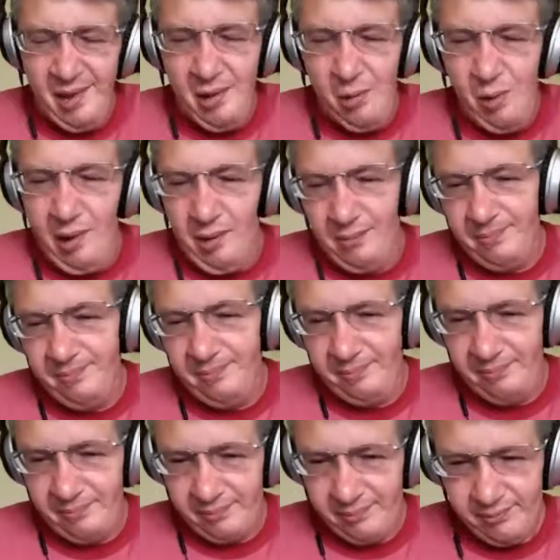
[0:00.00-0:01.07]
Well,
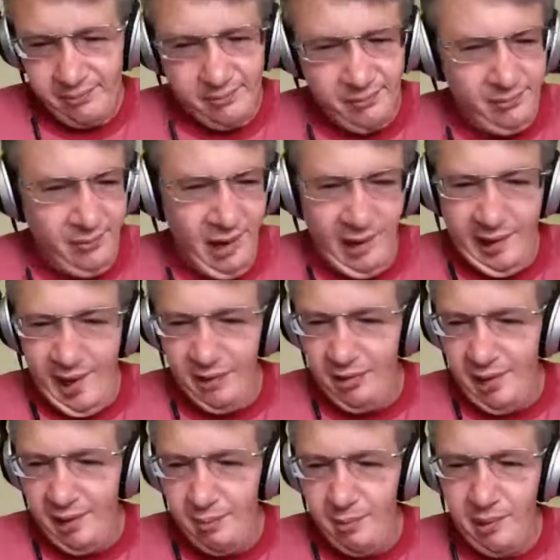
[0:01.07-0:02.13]
I can't
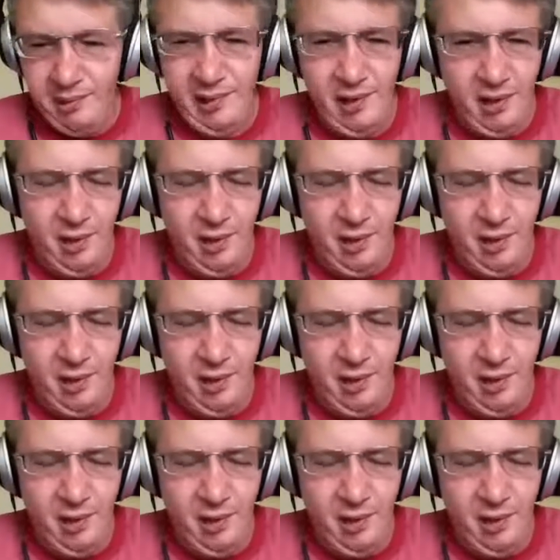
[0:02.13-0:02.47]
think of much out.